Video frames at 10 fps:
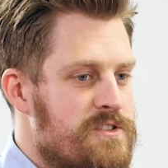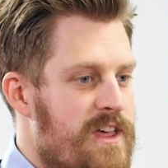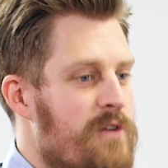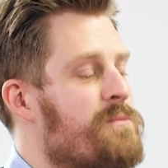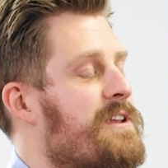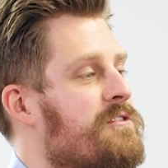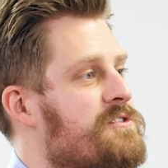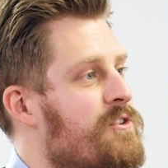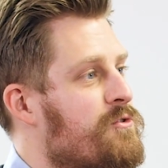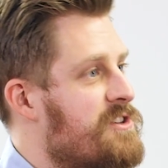So that would be down
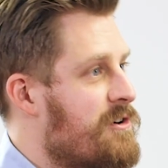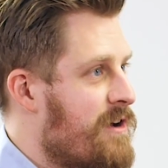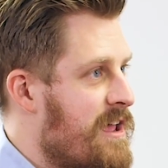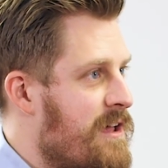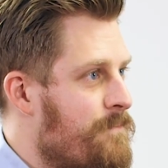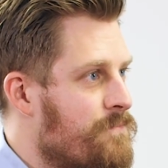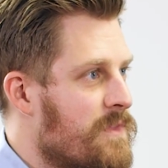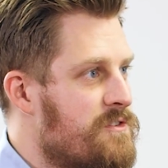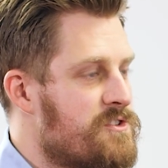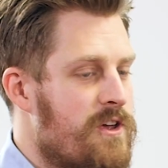to the auxiliary air.
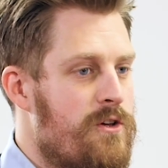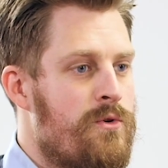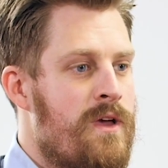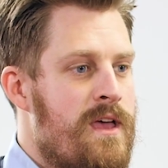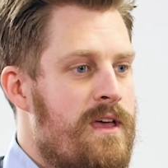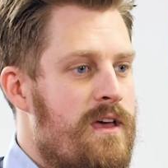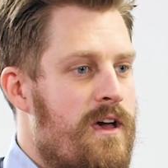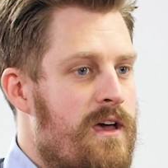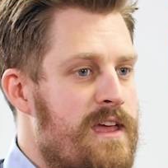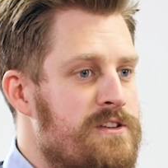So
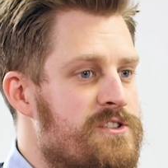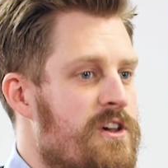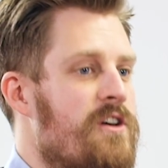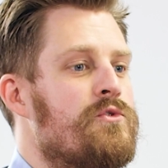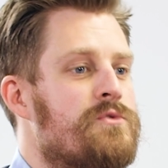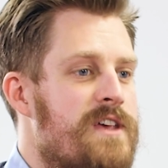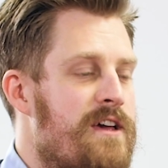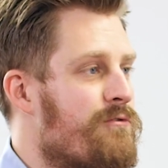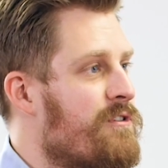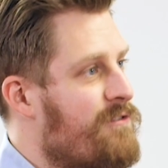uh, internal to
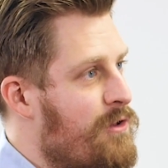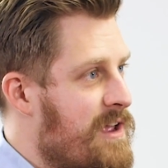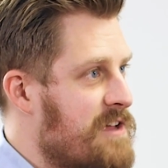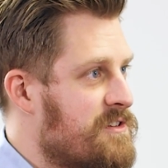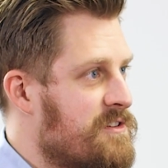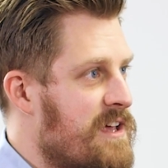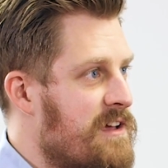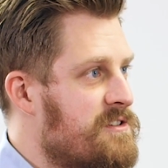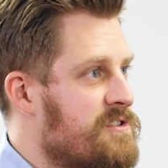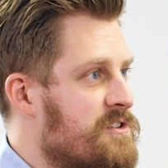every flue gas
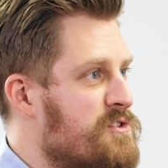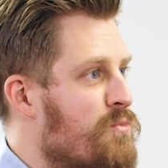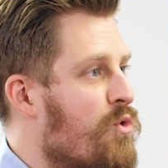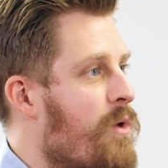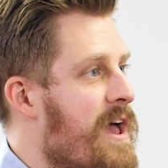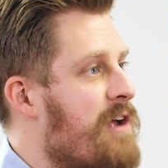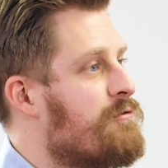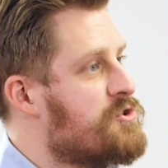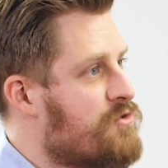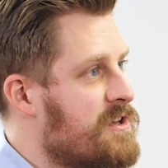exact is a small air
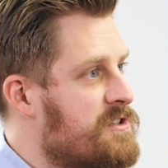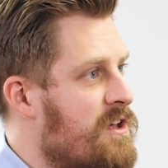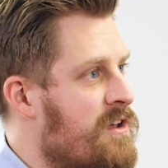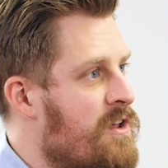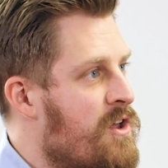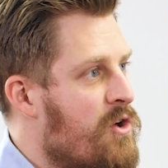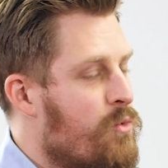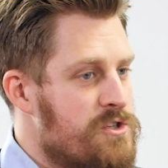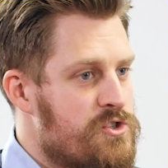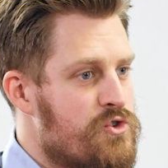restrictor
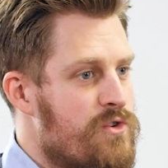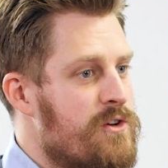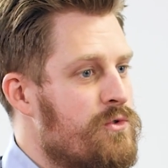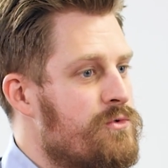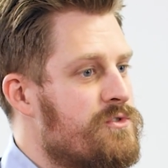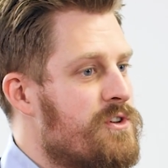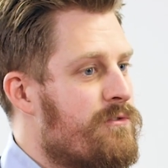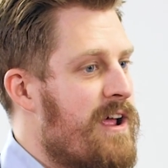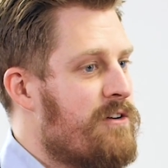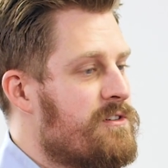which trickles
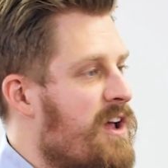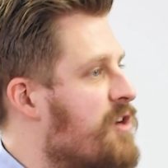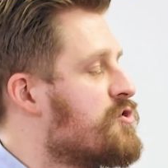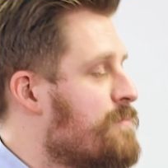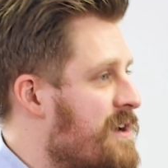around 100